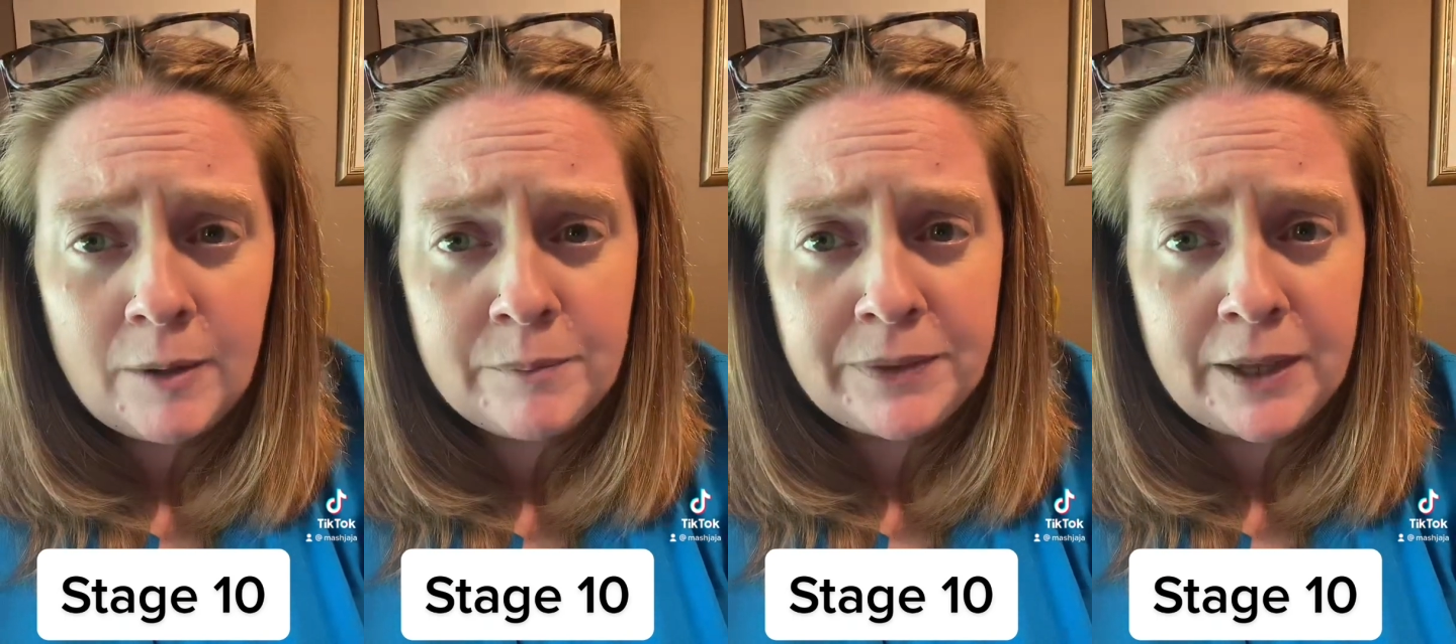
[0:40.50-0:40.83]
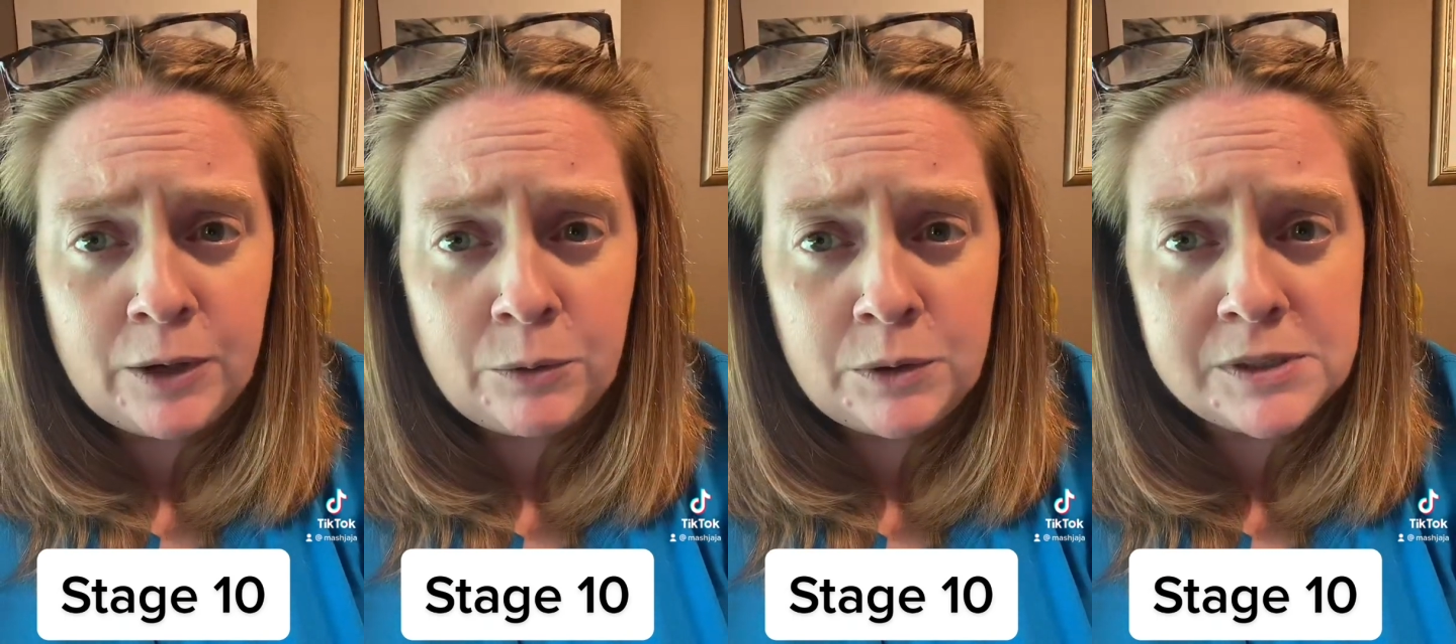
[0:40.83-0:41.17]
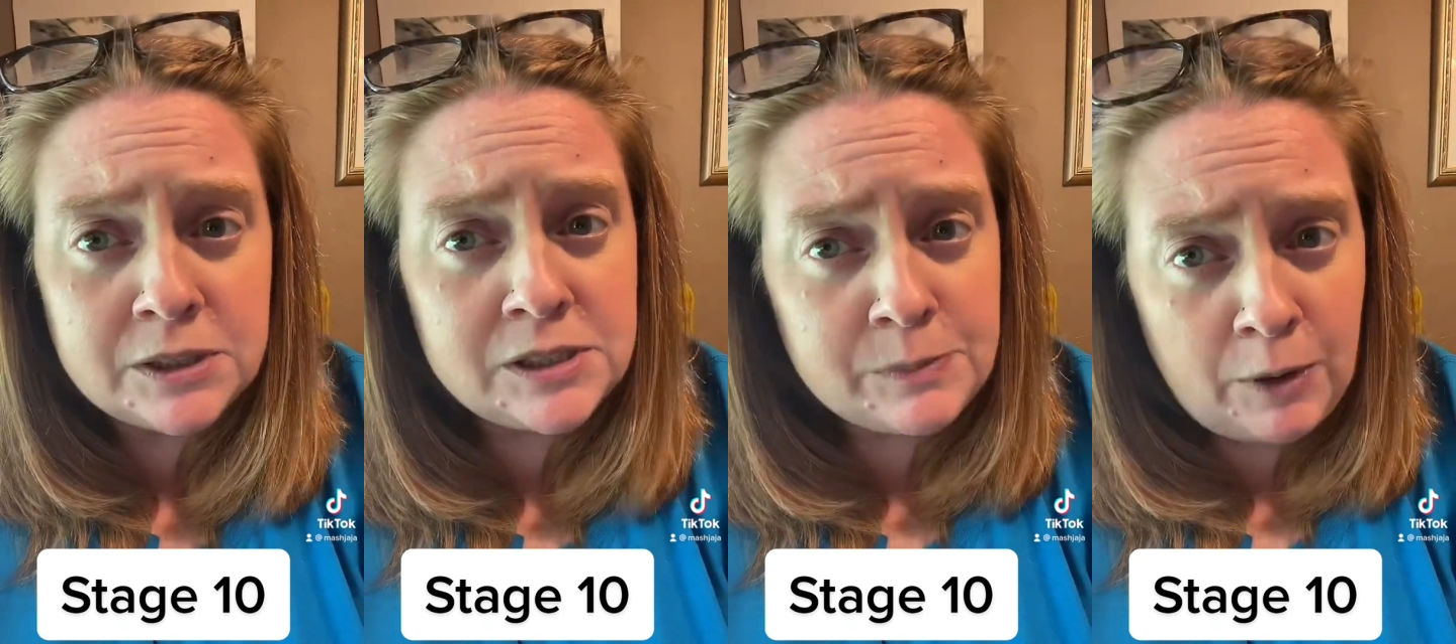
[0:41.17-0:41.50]
There was
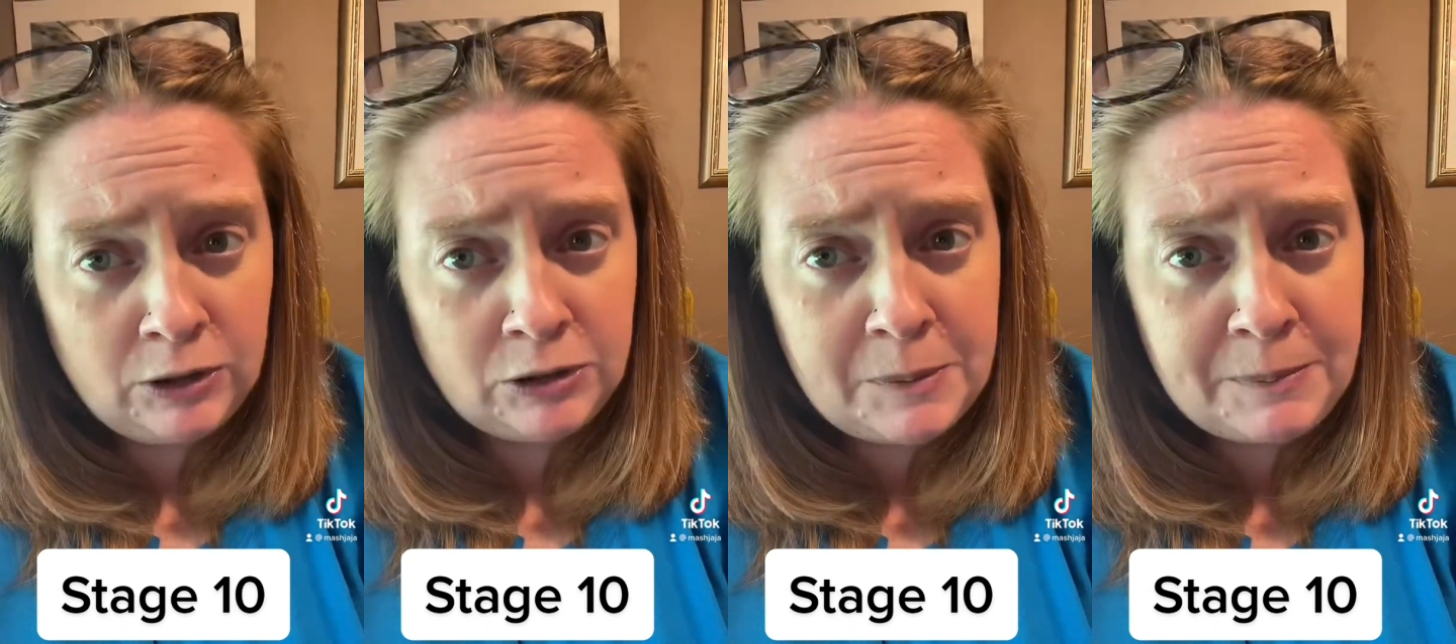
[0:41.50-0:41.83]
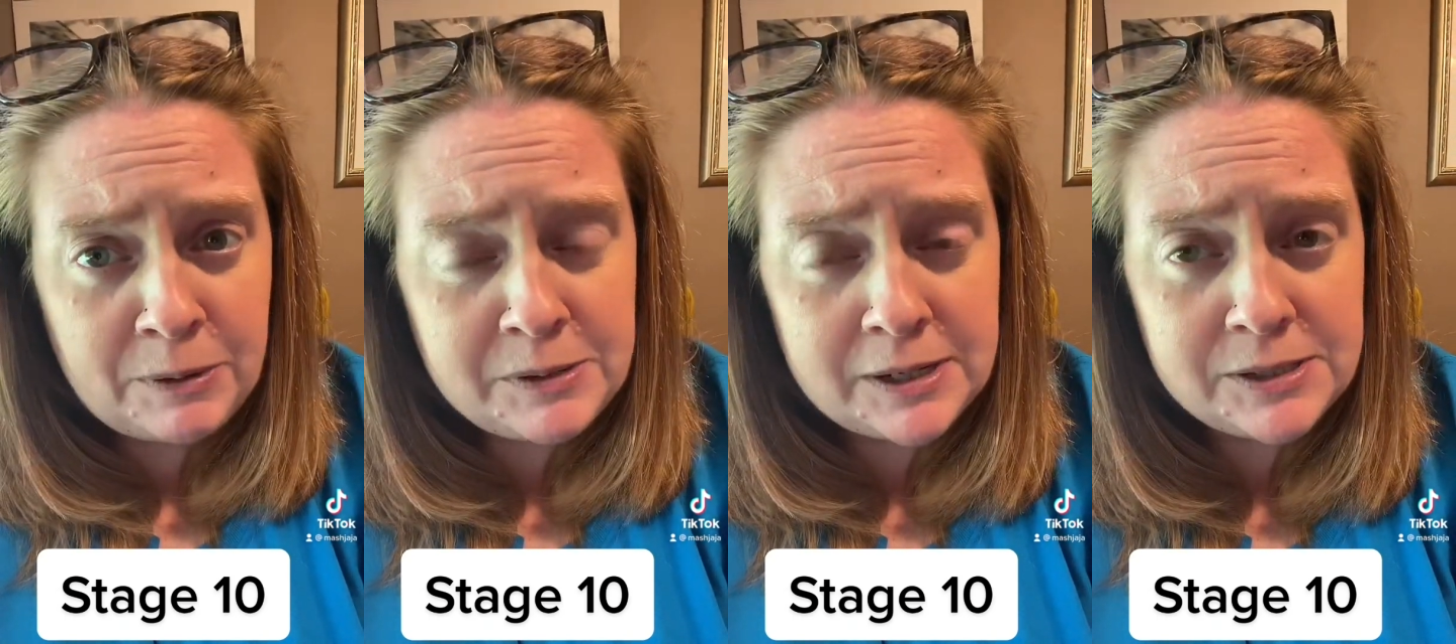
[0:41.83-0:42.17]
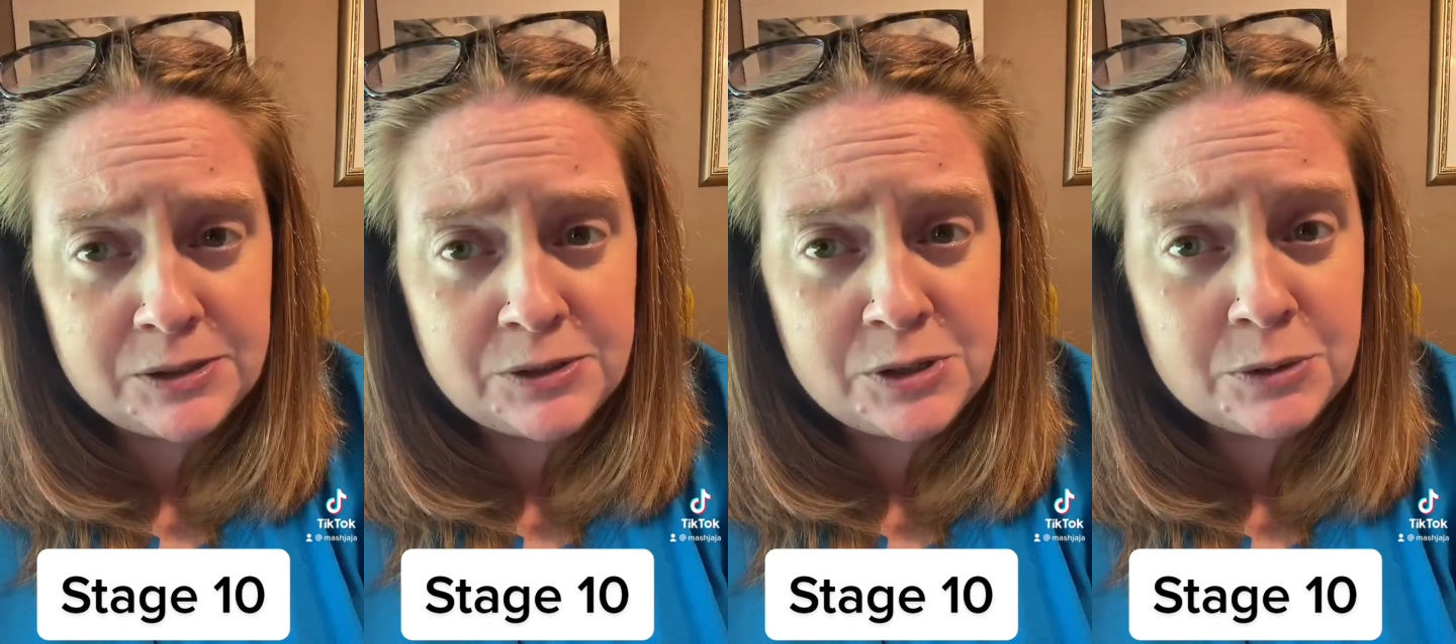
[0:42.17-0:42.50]
a small group of
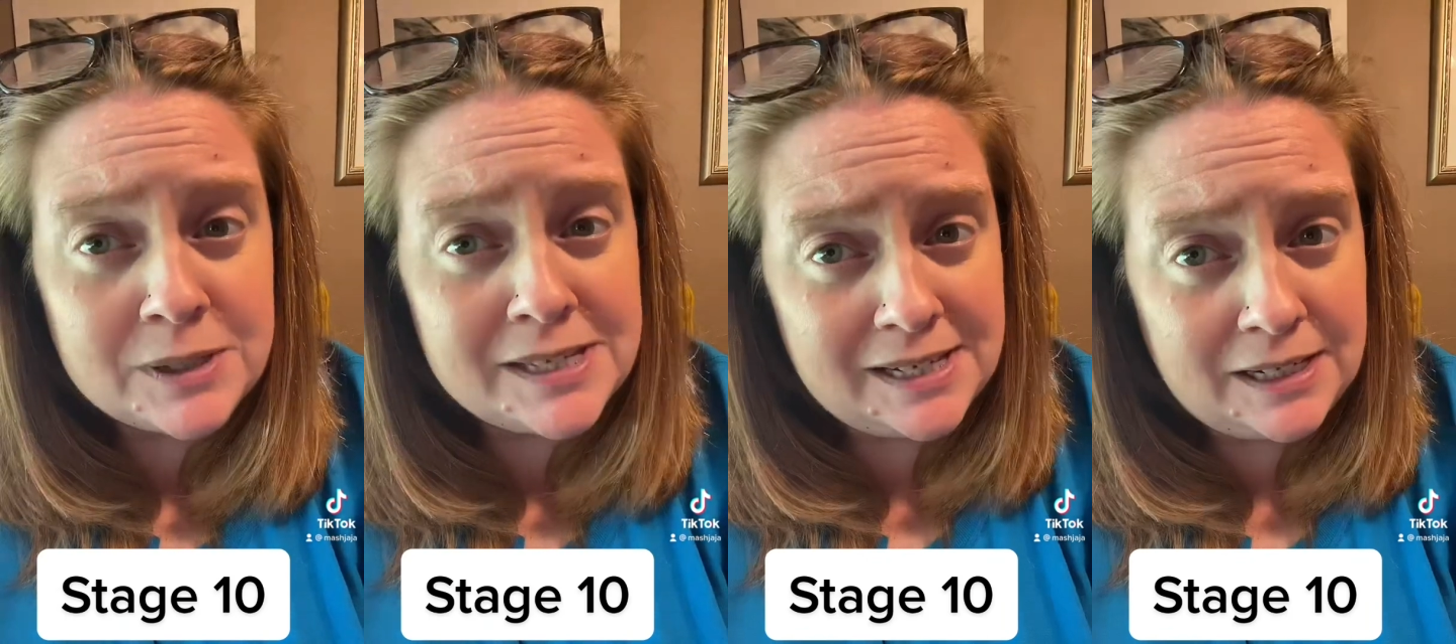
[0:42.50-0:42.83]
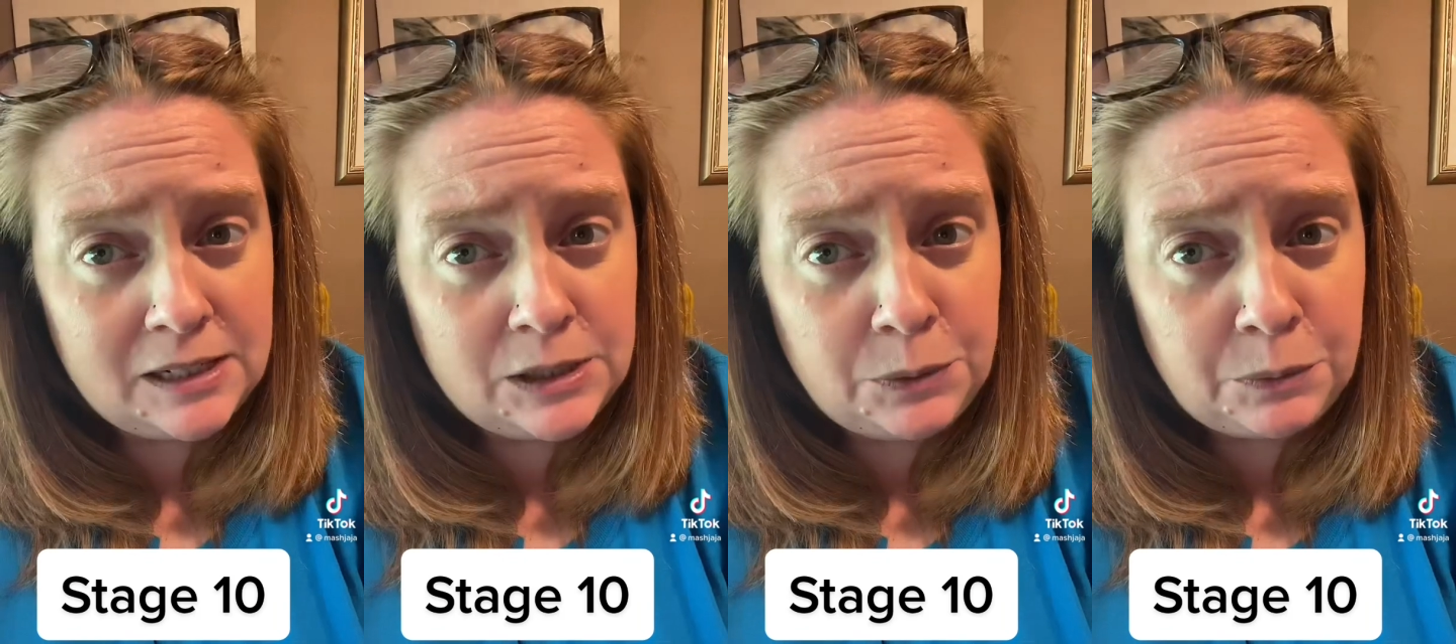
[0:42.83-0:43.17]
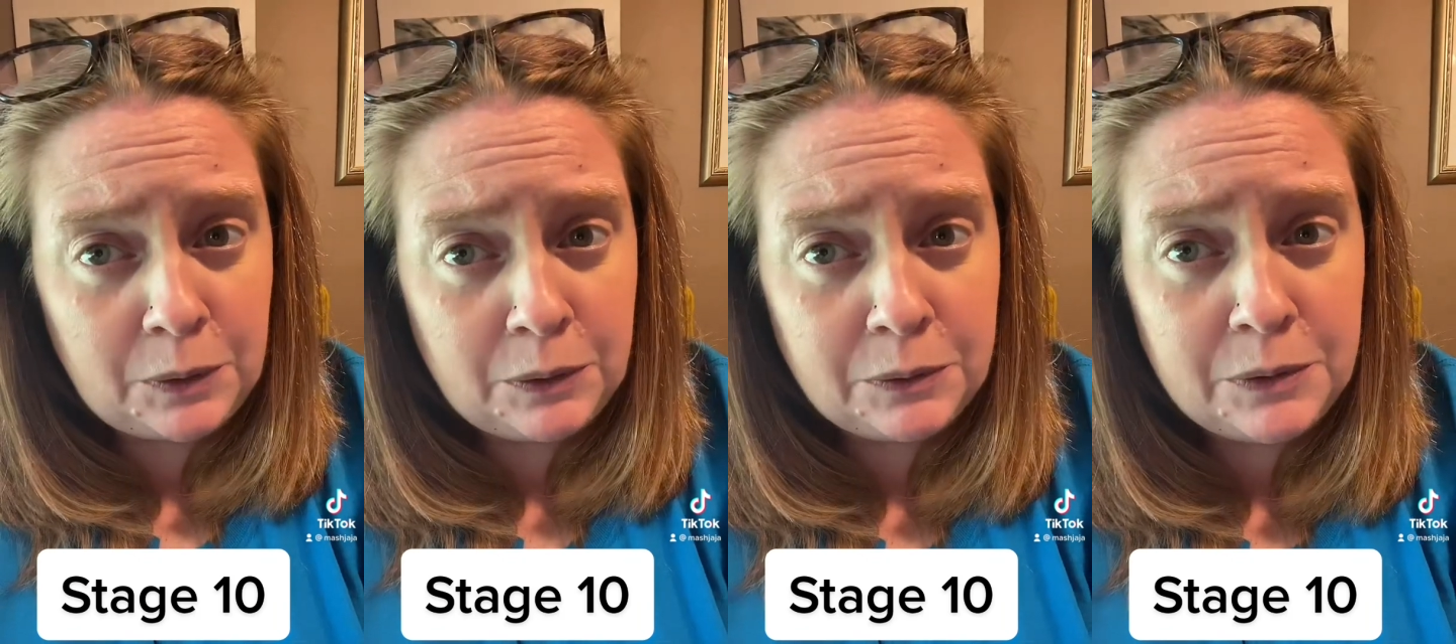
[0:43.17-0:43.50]
protesters who were sitting in the
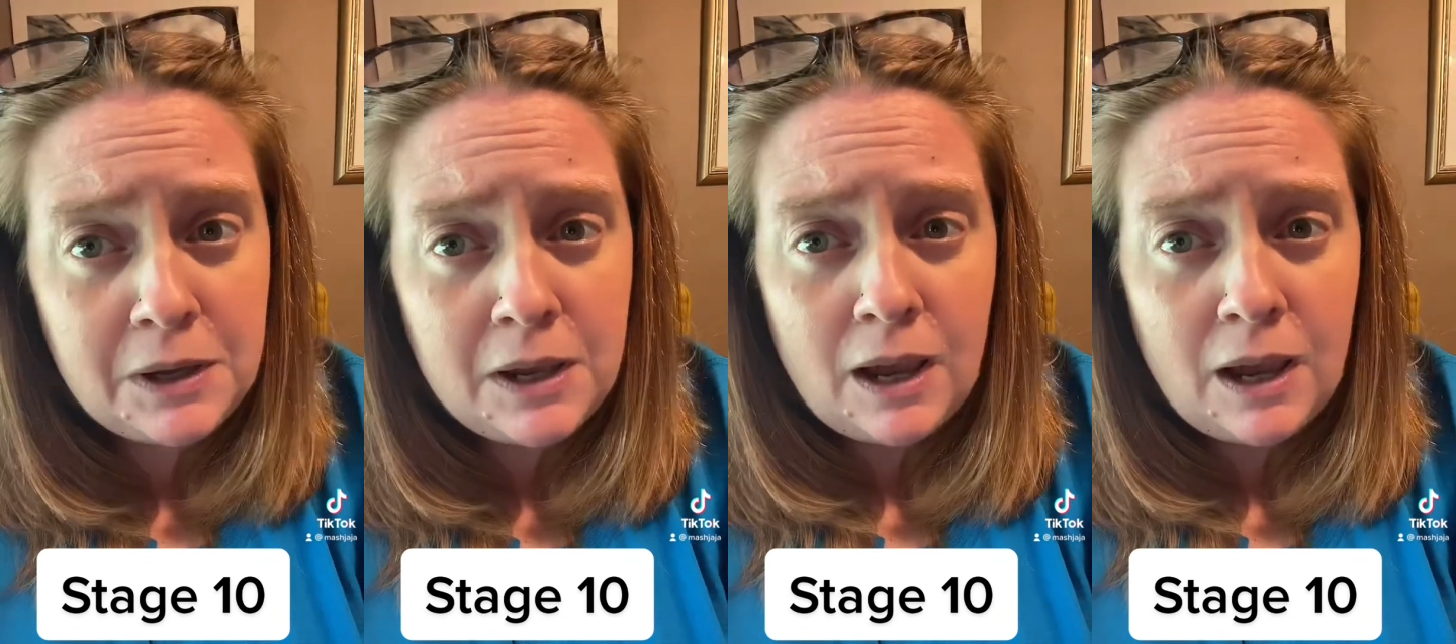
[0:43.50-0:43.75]
road